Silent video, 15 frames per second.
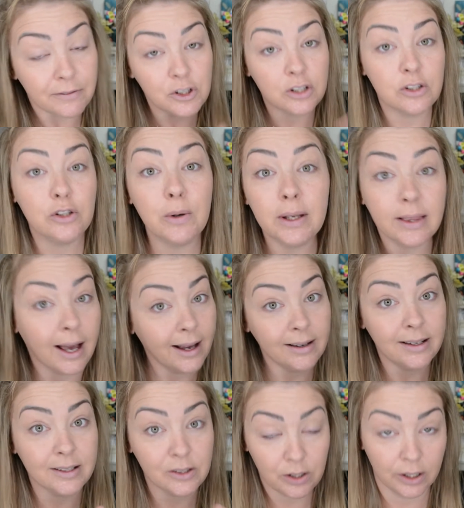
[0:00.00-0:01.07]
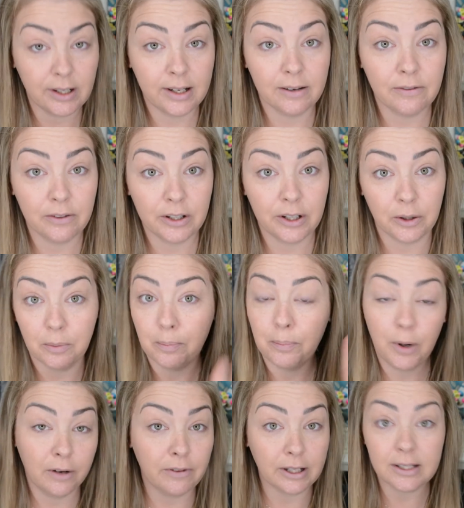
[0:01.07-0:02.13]
Just doing that is good enough for you.
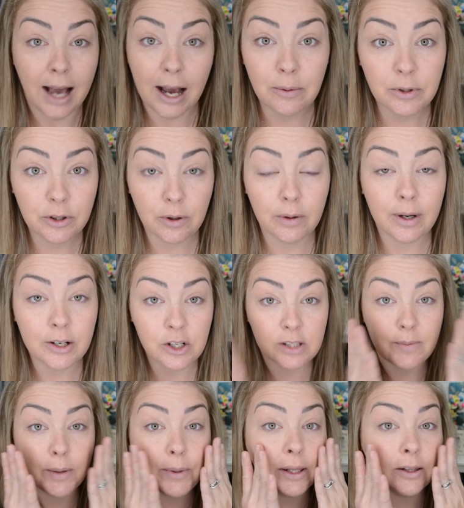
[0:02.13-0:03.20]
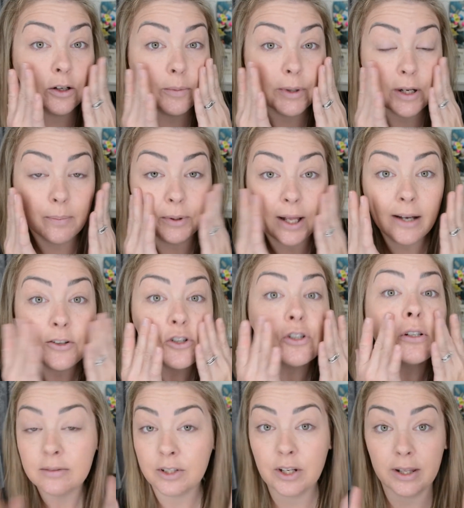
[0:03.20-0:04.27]
Perfect. I would throw on just maybe a little bit of
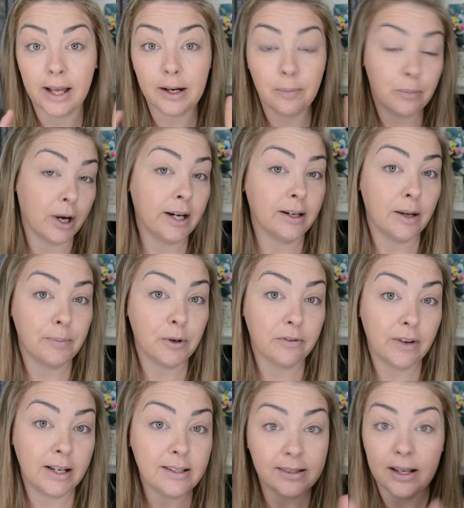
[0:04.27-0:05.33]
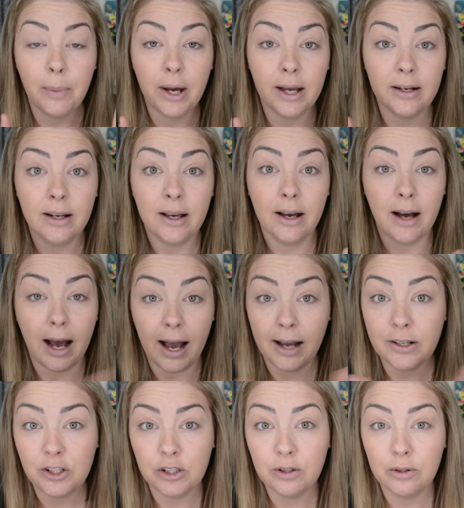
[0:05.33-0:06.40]
blush to like brighten up your face, but I
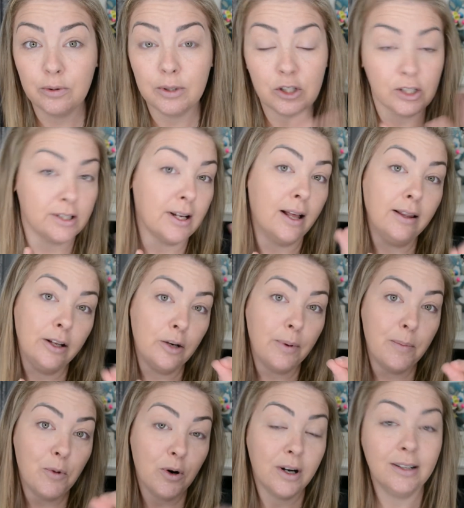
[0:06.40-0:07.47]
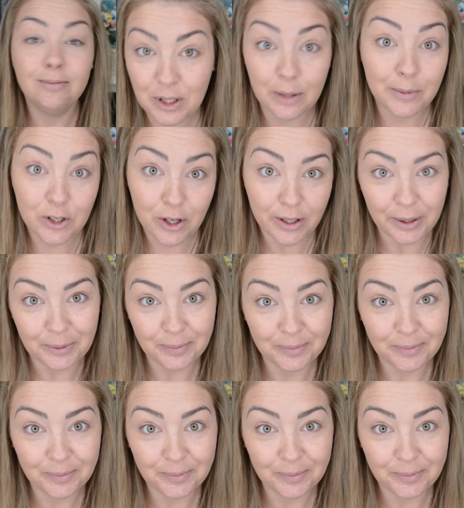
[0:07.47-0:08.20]
do just a little bit more. So let me show you.